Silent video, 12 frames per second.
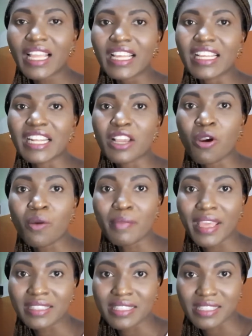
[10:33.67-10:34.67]
in the
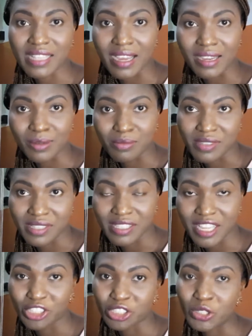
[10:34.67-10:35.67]
comment
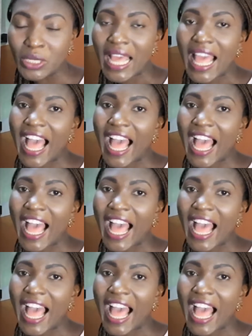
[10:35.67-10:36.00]
section.